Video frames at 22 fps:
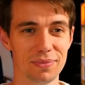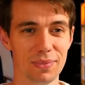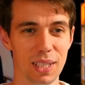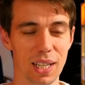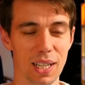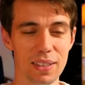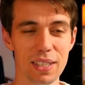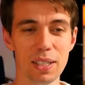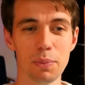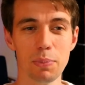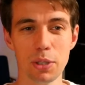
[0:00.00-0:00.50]
I
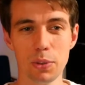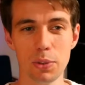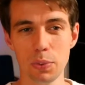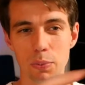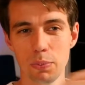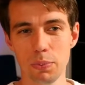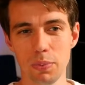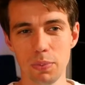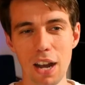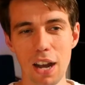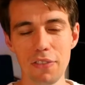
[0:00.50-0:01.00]
think
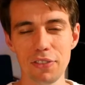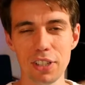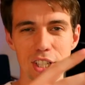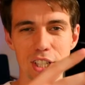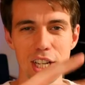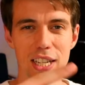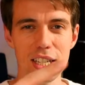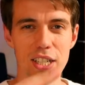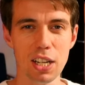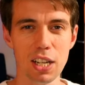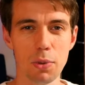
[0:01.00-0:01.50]
after
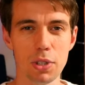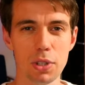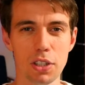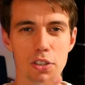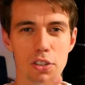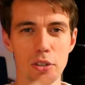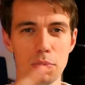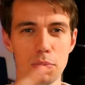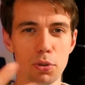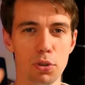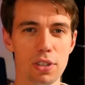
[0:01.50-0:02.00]
Jackie Chan was
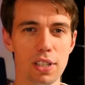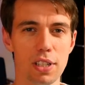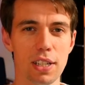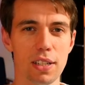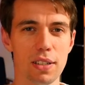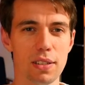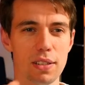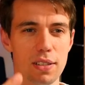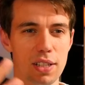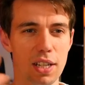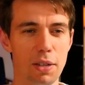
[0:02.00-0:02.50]
also Bruce
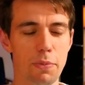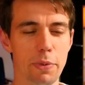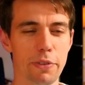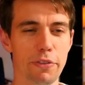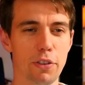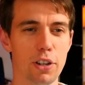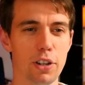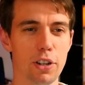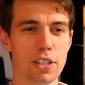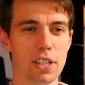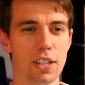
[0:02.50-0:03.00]
Lee, still
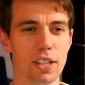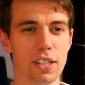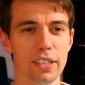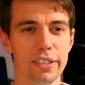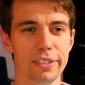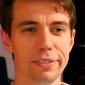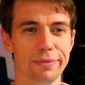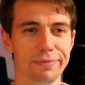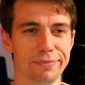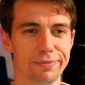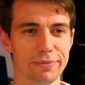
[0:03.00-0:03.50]
before I started.
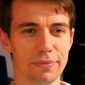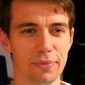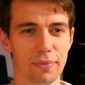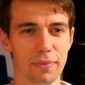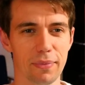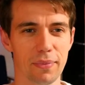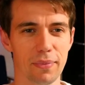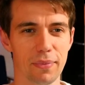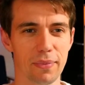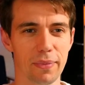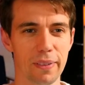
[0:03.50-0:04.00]

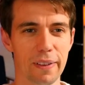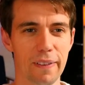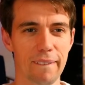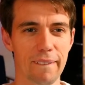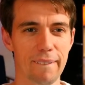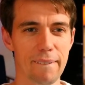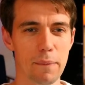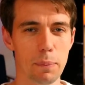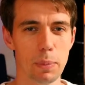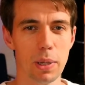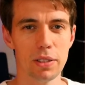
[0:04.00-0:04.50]

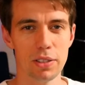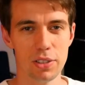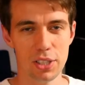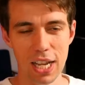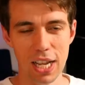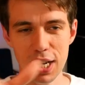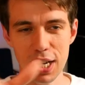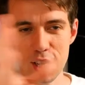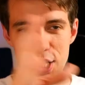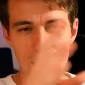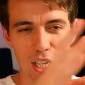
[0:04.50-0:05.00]
But
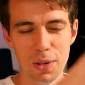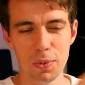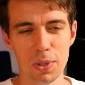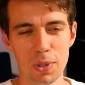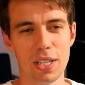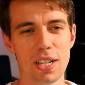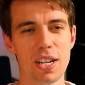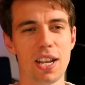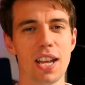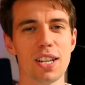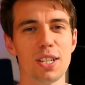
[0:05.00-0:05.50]
Jackie Chan was
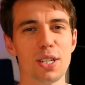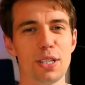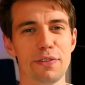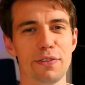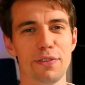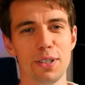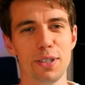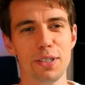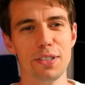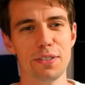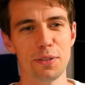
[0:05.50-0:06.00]
actually
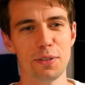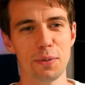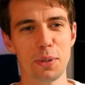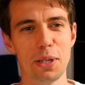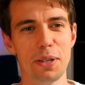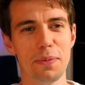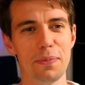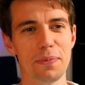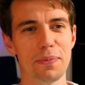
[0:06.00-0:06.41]
first for me.